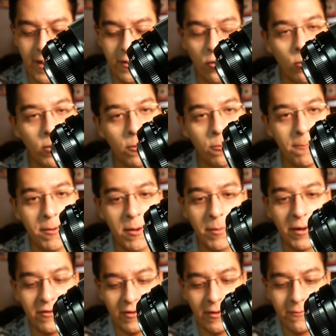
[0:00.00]
don't want to repeat
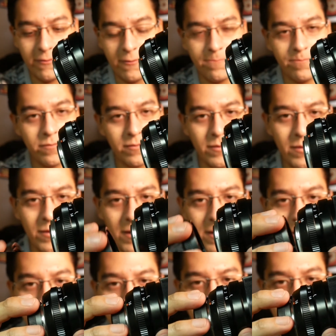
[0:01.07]
myself,
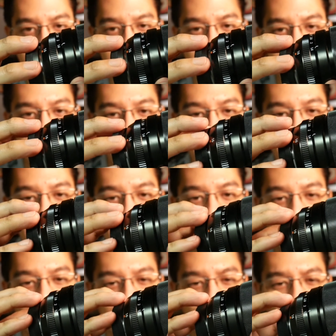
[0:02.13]
because
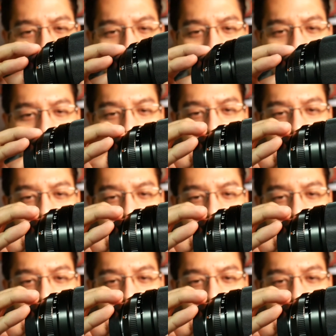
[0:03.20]
I'm probably going to say the